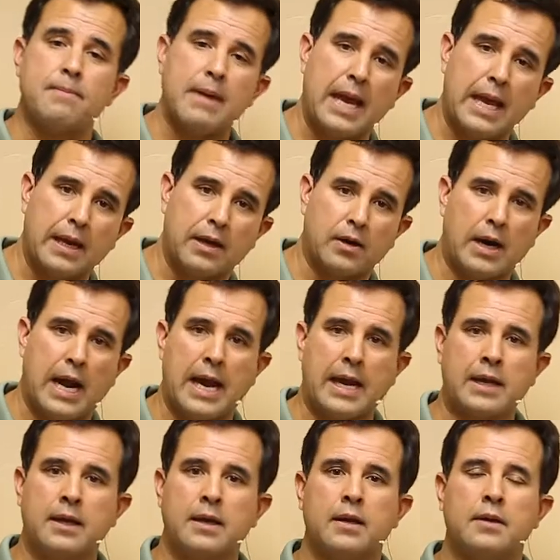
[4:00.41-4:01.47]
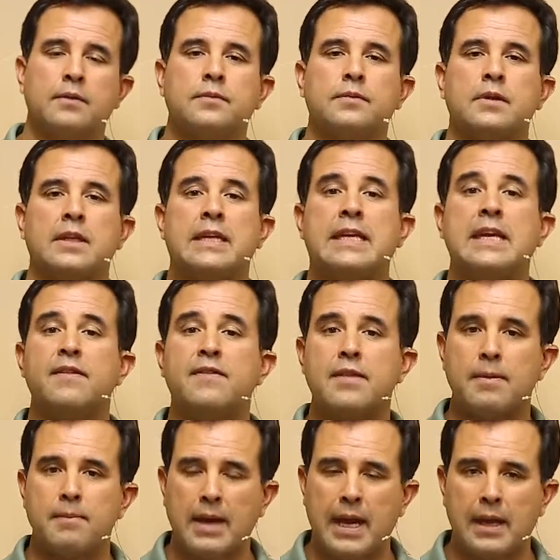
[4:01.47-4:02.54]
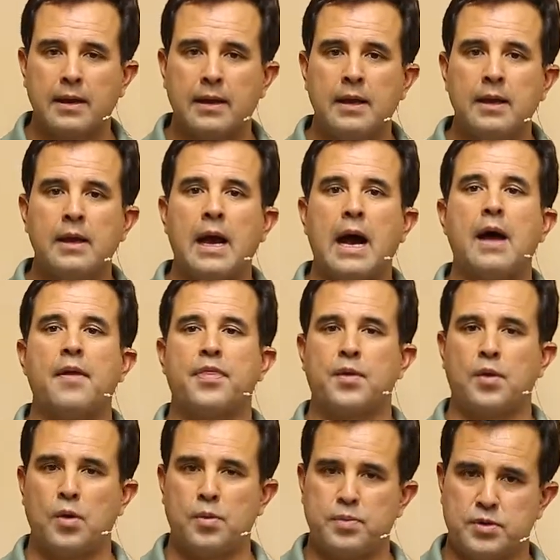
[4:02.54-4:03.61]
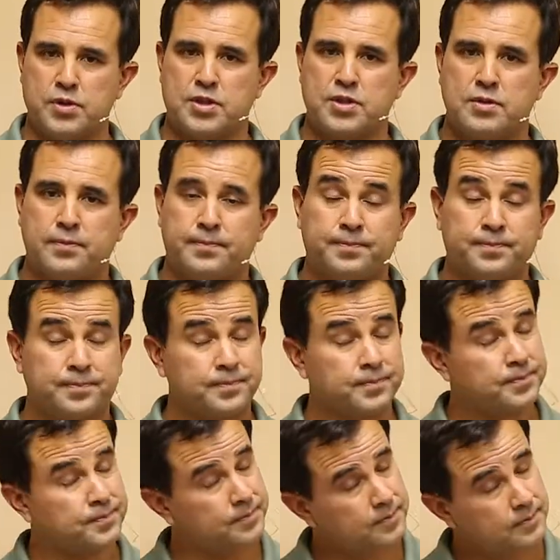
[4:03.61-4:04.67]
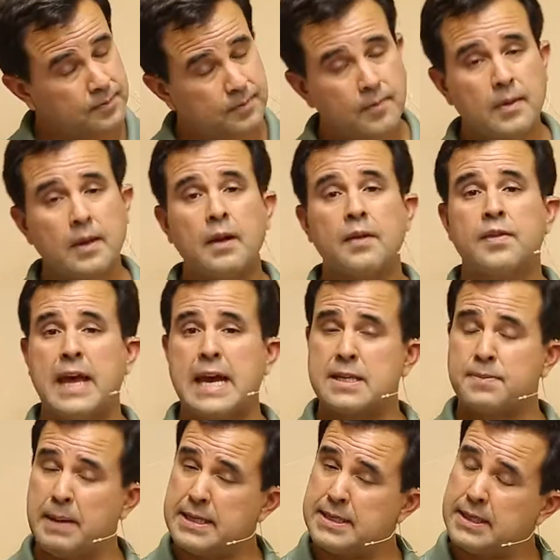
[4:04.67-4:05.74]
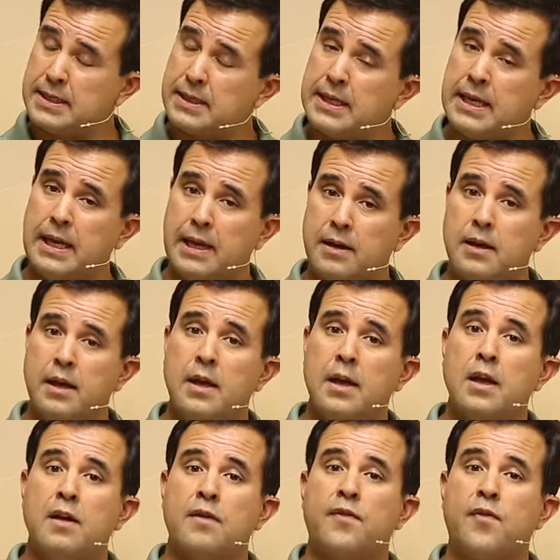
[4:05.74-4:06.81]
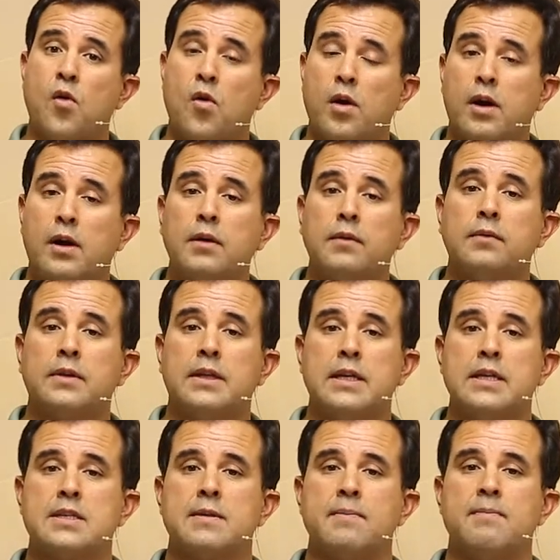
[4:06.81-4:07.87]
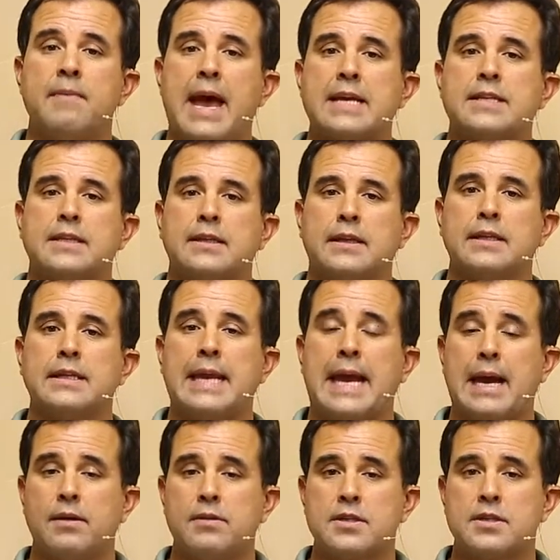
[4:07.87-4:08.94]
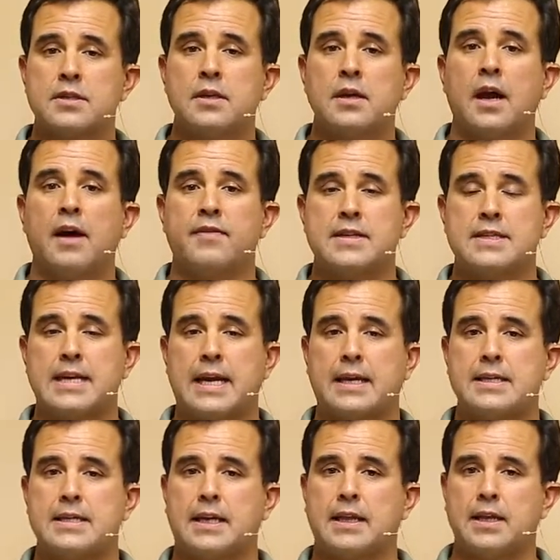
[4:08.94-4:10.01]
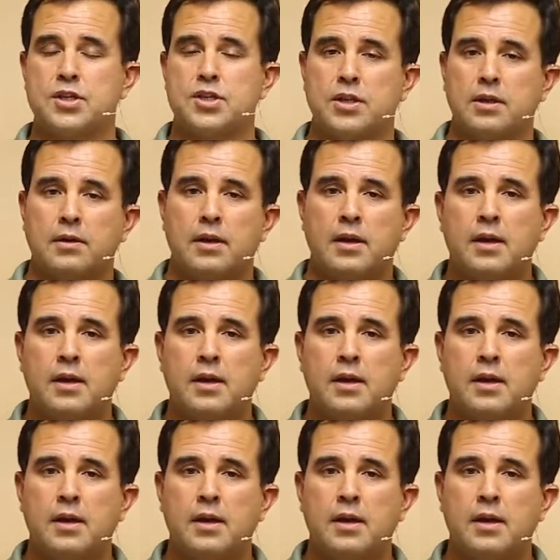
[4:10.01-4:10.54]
the men or I give the men, anthropos. That's basically it for these masculine nouns of the second declension.